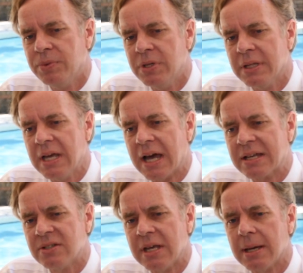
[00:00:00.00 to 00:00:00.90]
did the eye
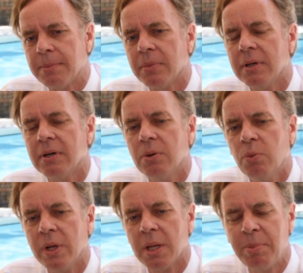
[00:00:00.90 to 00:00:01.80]
exam.
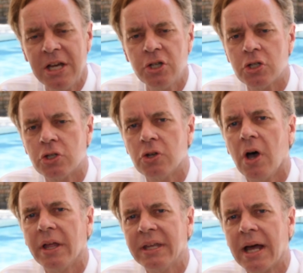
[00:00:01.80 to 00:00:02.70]
When the patient
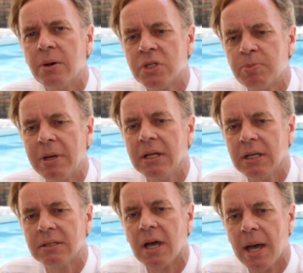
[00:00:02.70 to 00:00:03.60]
saw that I was
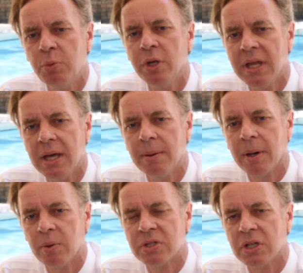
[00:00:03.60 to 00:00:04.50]
spending time with him,
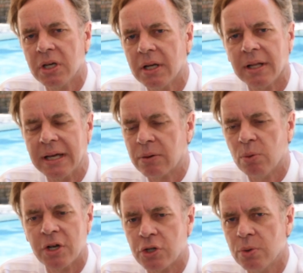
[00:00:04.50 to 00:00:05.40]
I wasn't going to like
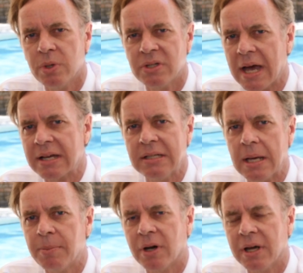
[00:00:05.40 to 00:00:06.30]
rush through his eye exam